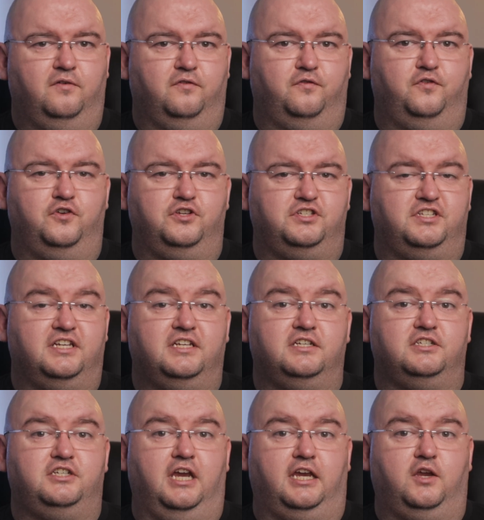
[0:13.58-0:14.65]
First,
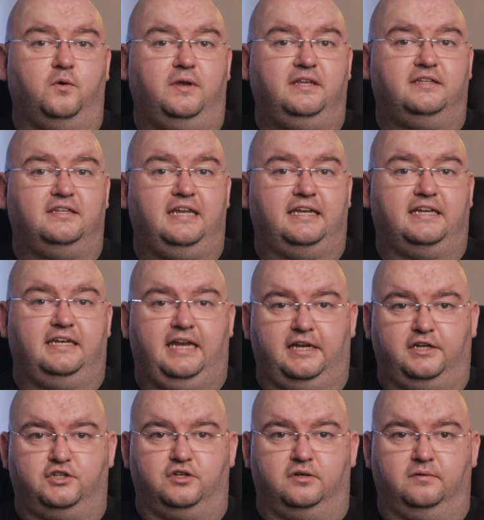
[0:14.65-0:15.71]
check your internet
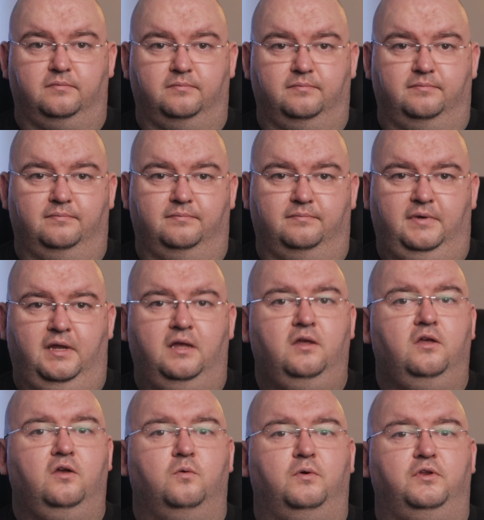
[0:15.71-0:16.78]
connection.
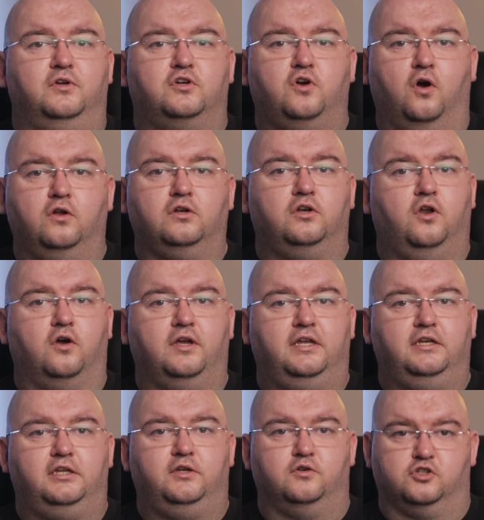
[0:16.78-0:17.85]
When you can't log
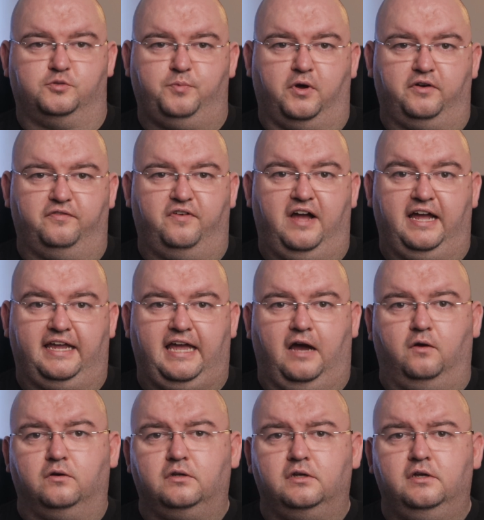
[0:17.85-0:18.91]
into your Spotify
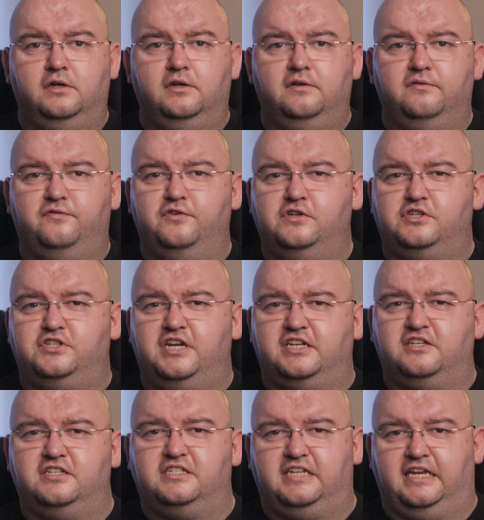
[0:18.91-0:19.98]
account, first
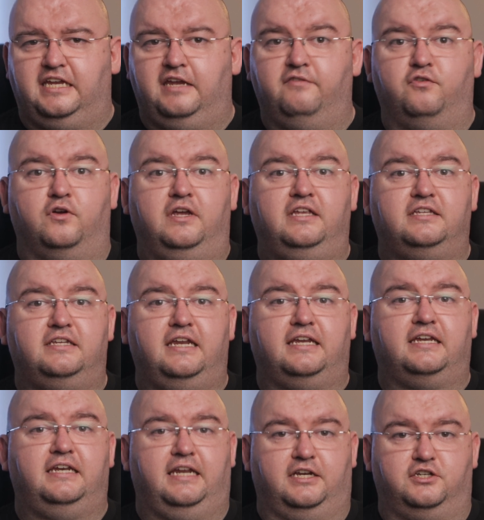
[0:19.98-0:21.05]
check to see if your
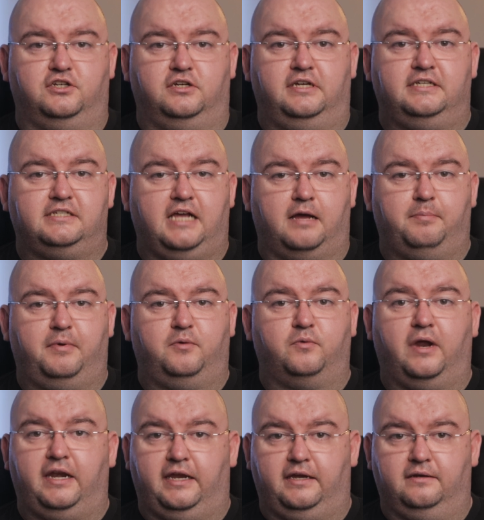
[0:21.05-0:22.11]
internet connection is up and
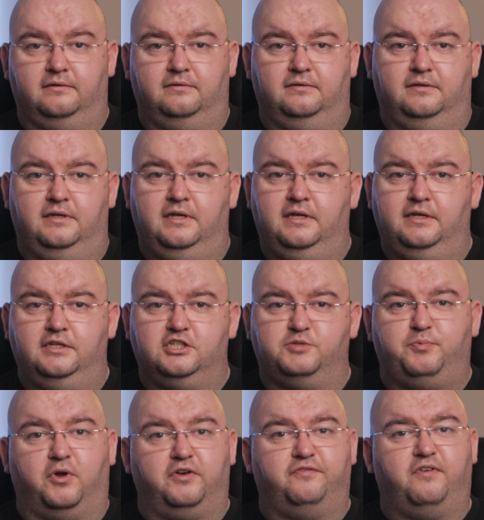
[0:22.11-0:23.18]
running.
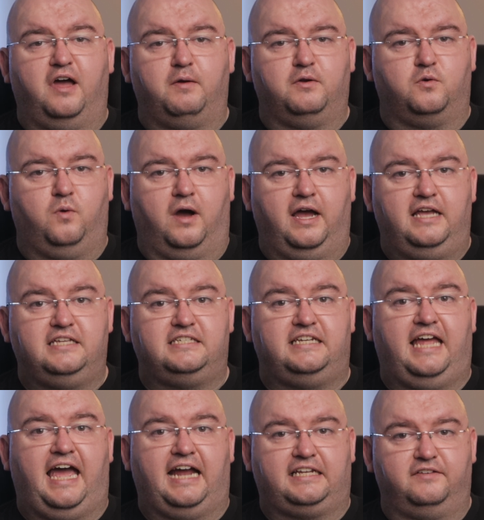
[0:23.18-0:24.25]
Spotify requires
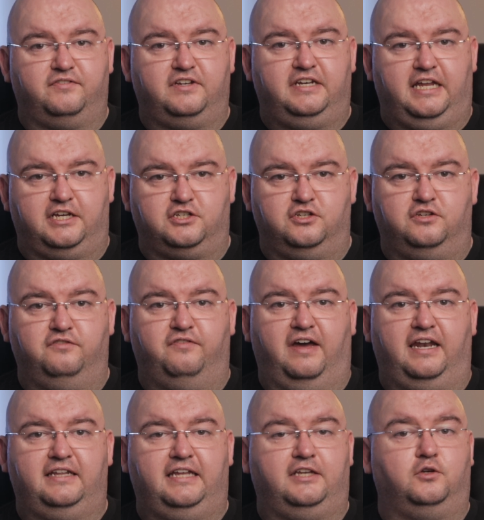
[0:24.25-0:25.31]
an active connection to
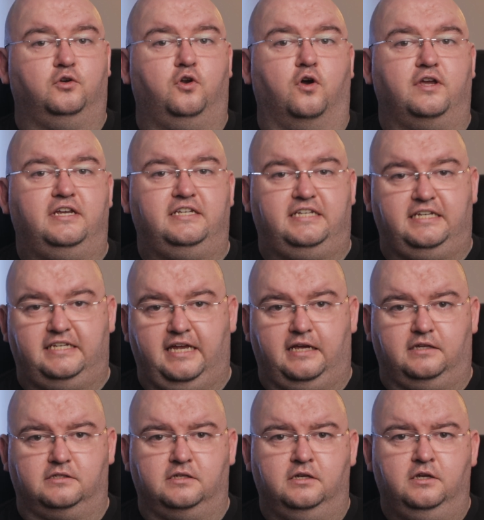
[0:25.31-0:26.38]
validate your login
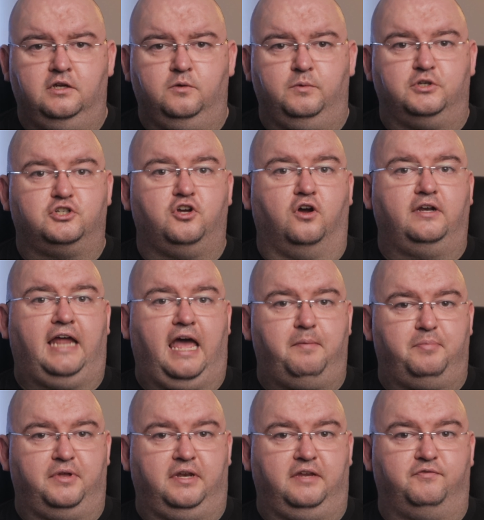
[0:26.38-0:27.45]
details, which can't
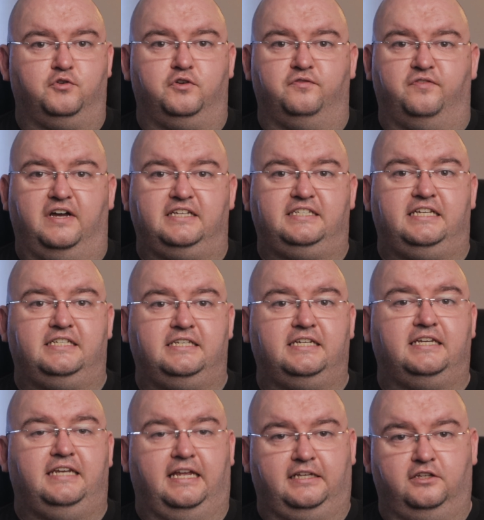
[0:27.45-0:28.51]
happen if your device isn't
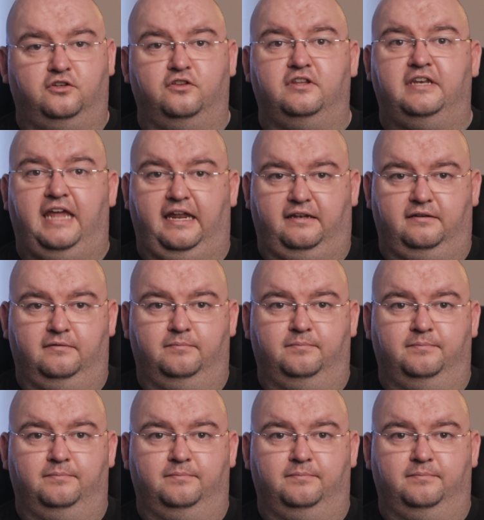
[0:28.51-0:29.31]
connected to the net.